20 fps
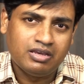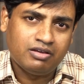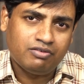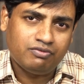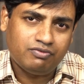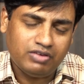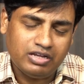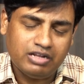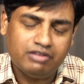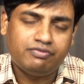
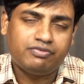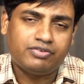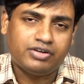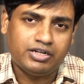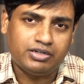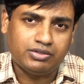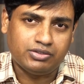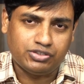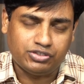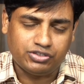Feel free
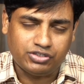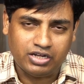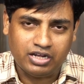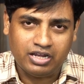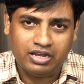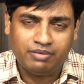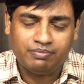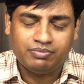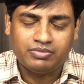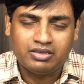to
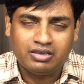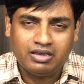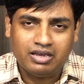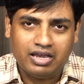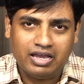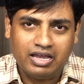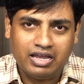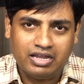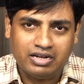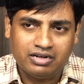share,
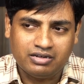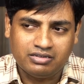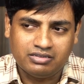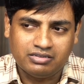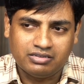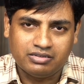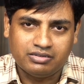and